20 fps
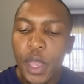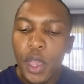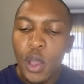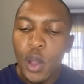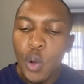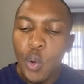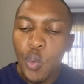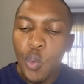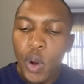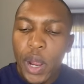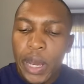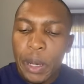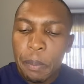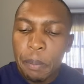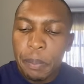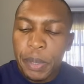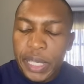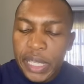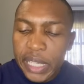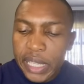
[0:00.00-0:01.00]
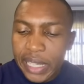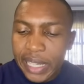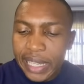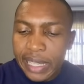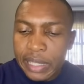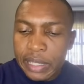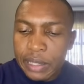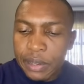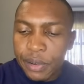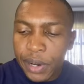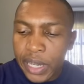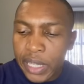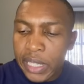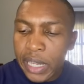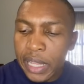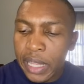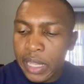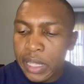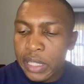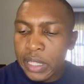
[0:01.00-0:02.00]
When p is greater
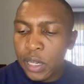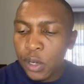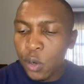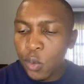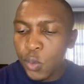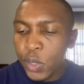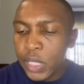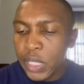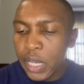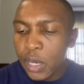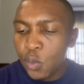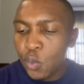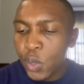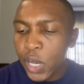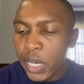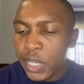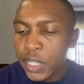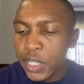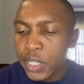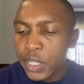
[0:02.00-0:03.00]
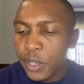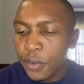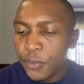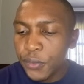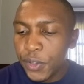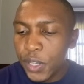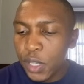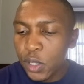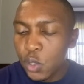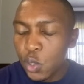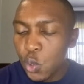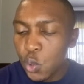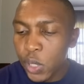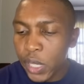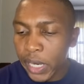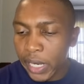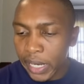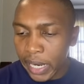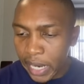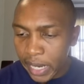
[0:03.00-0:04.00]
than 0, we said we are shifting to
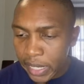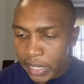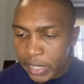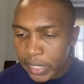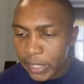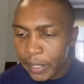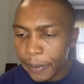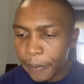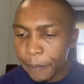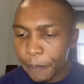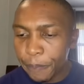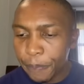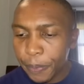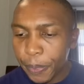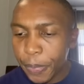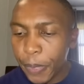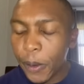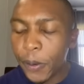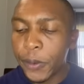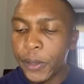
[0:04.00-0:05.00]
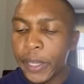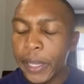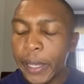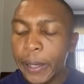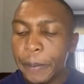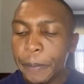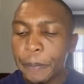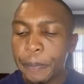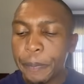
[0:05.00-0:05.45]
the right, okay?